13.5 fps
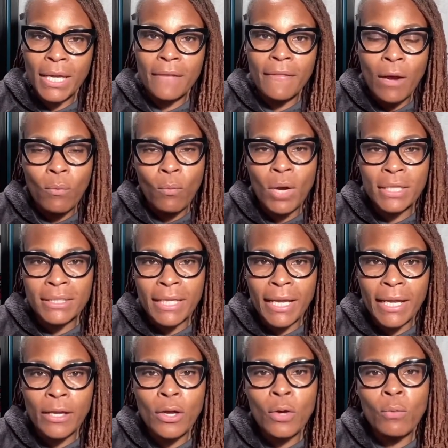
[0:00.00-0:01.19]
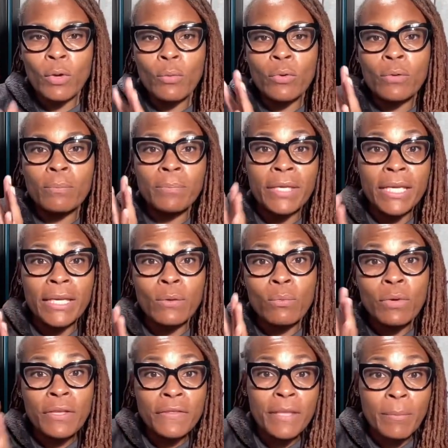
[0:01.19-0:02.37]
that one day we will be
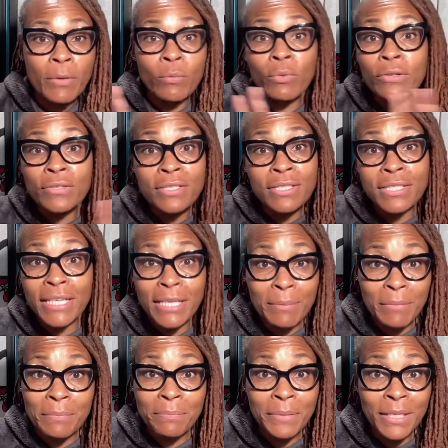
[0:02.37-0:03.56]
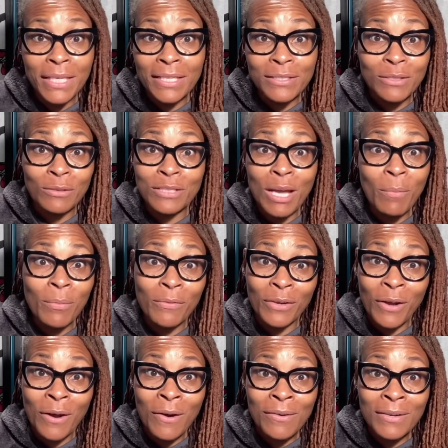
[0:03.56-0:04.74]
with him and we'll see him in peace on top of it
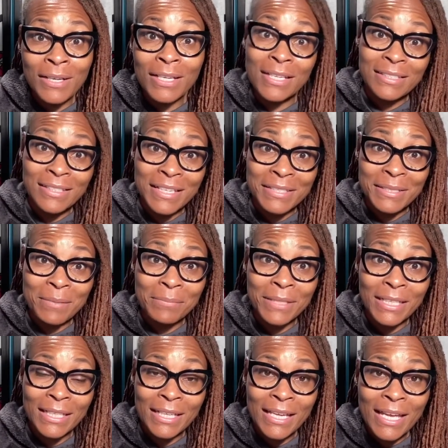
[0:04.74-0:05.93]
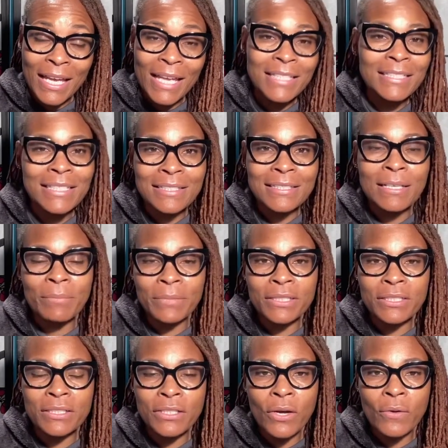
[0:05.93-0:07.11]
all. Isn't that something? Isn't it something
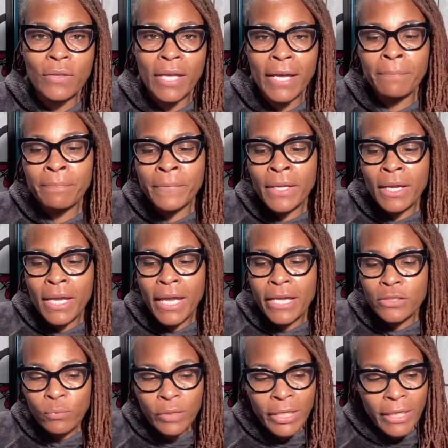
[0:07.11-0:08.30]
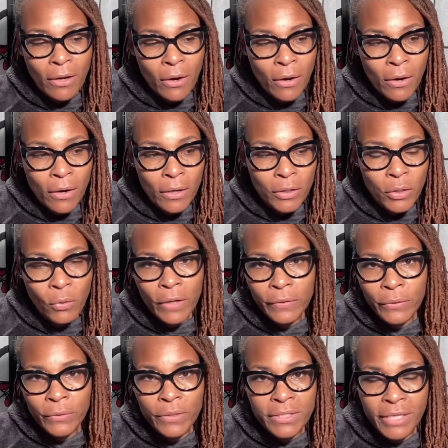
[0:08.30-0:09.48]
to know that as we are going
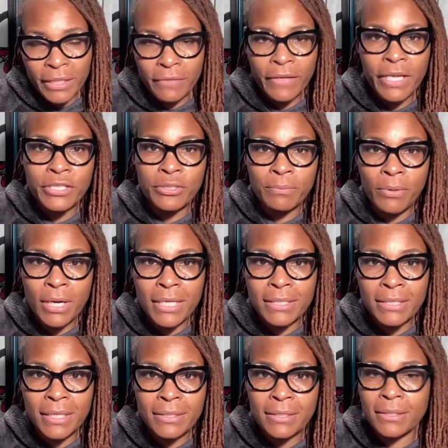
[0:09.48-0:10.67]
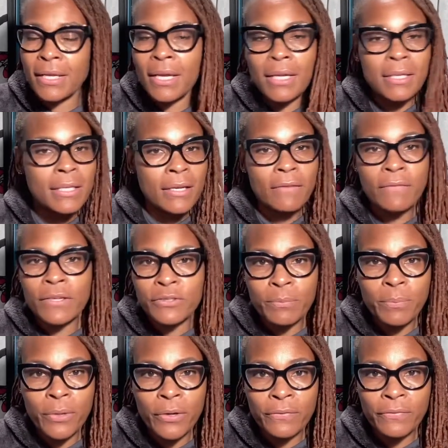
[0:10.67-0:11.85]
through the sanctification process, and none of us are
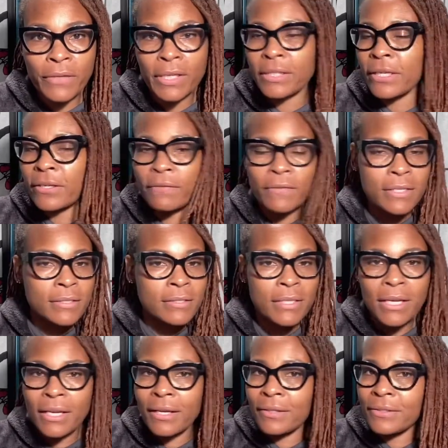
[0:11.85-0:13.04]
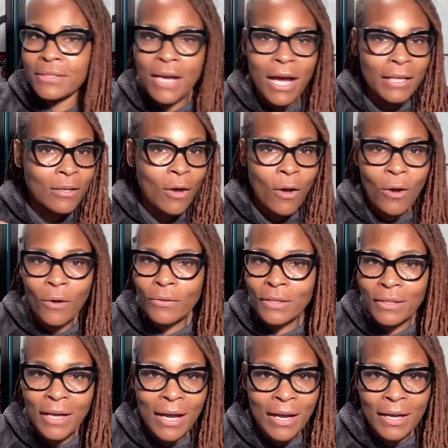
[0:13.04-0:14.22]
perfect, none of us dot all the
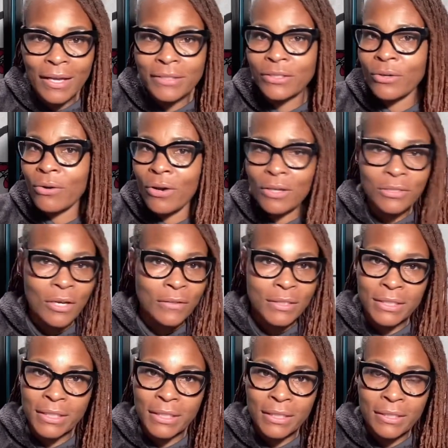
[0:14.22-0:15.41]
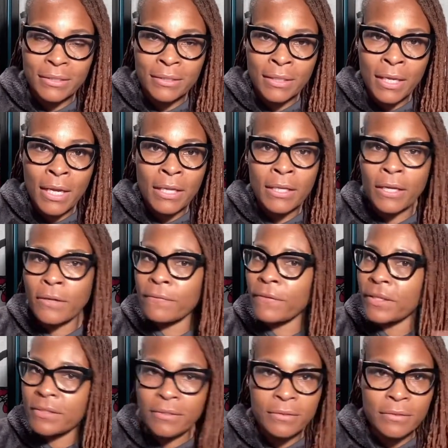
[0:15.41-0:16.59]
I's and cross all the T's, none of
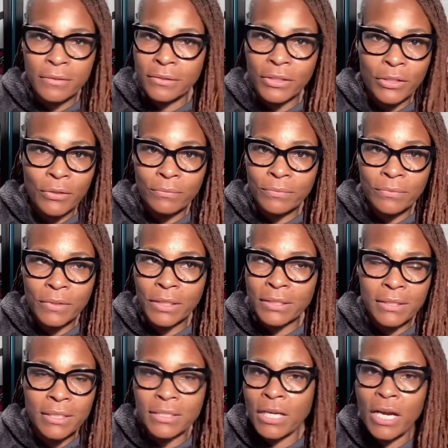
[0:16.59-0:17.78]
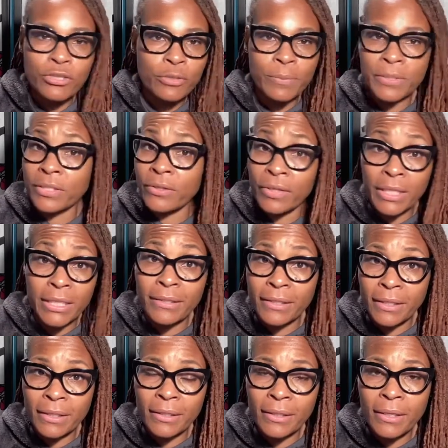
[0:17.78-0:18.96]
us, you know, is 100% on
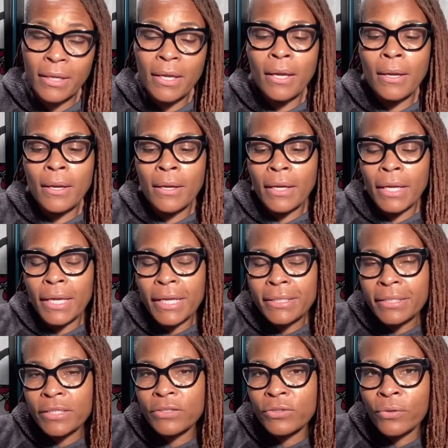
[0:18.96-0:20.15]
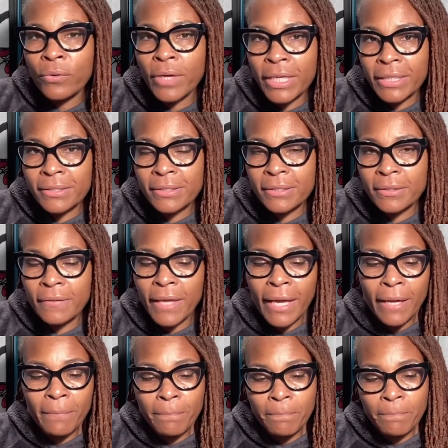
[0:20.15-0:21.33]
anything. It's his grace
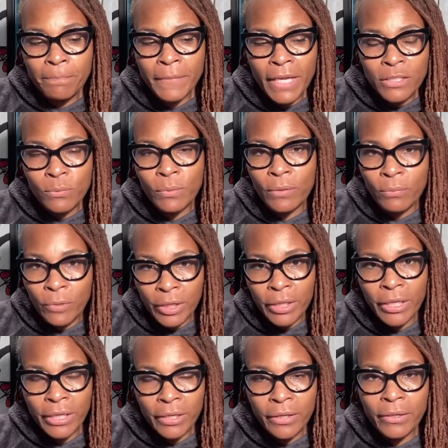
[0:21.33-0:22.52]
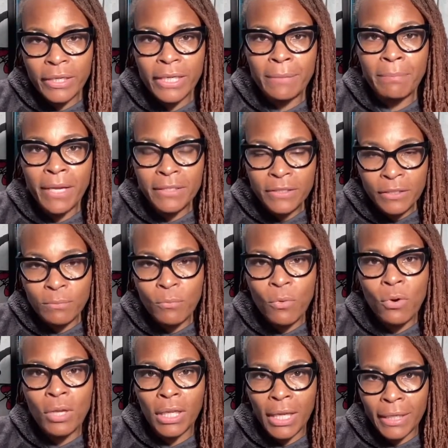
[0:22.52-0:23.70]
that as we're here, he makes us
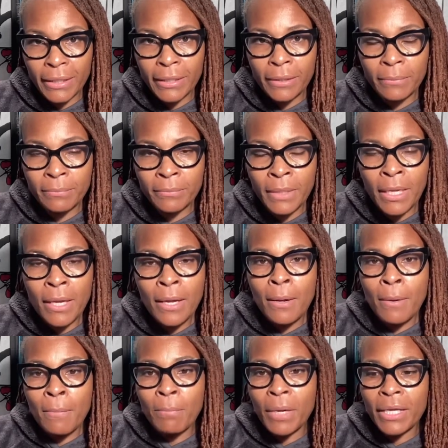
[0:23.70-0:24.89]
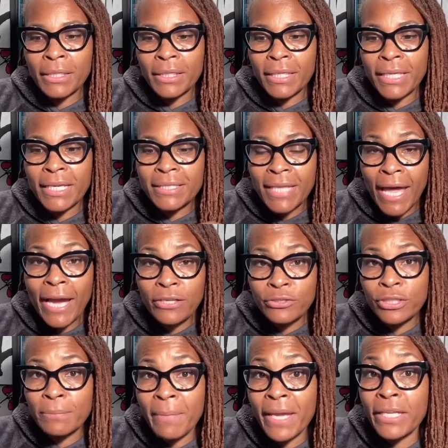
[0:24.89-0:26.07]
more like him, but he has
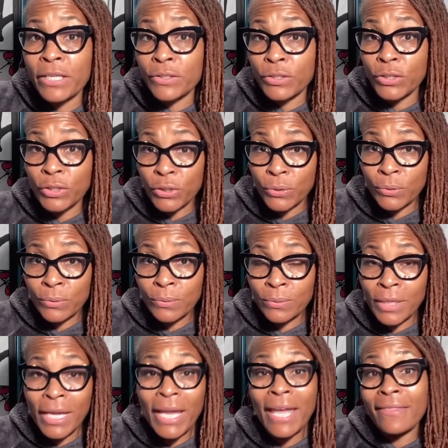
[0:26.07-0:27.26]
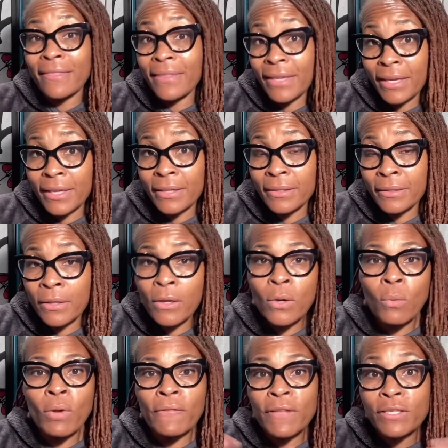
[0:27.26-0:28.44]
actually made us new. And then
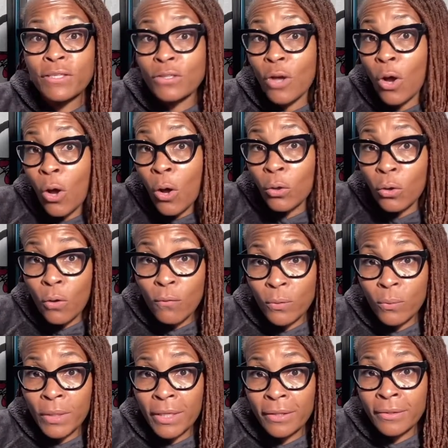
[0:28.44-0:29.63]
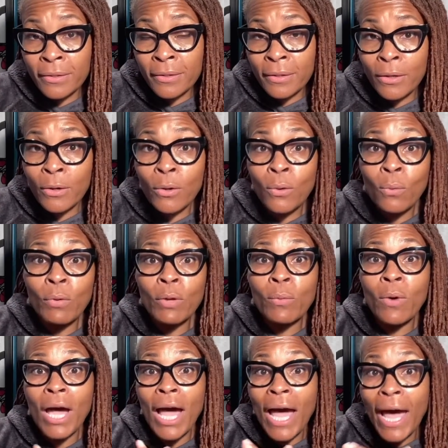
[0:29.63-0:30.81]
when this is all over with, we
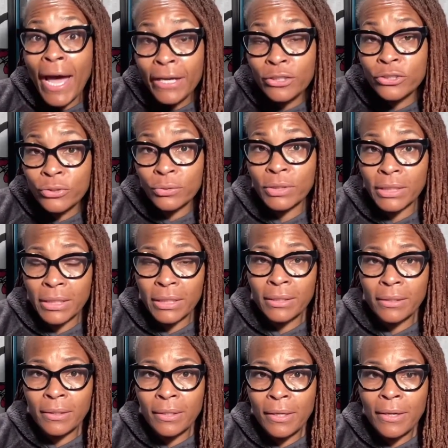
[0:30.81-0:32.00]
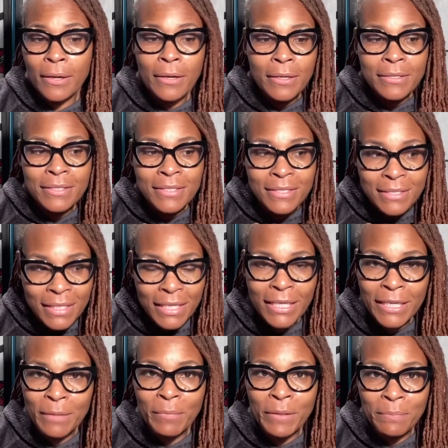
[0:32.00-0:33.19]
will actually see
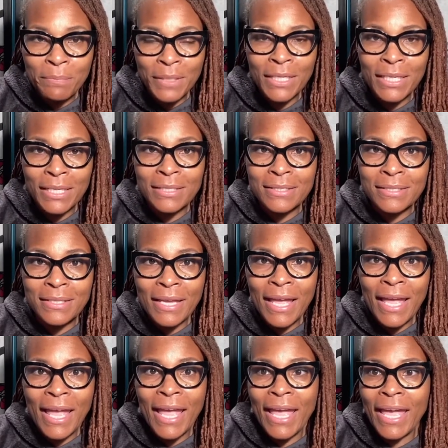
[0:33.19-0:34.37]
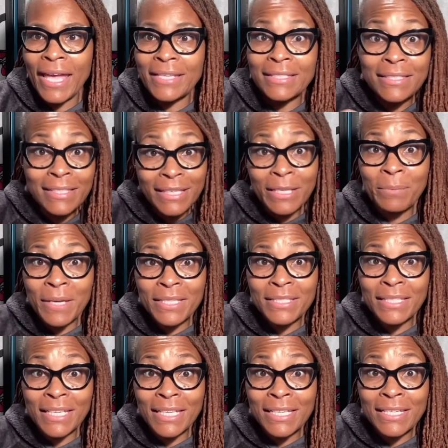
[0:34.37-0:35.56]
him in peace and see him as
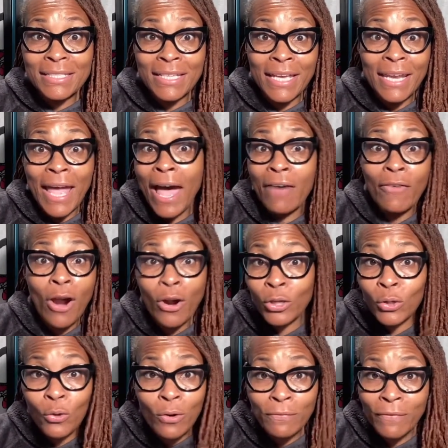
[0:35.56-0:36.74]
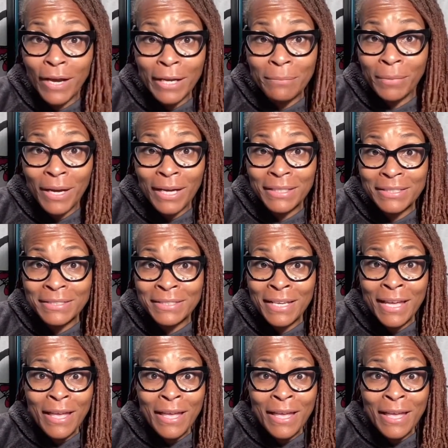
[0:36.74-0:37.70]
he is and have our glorified bodies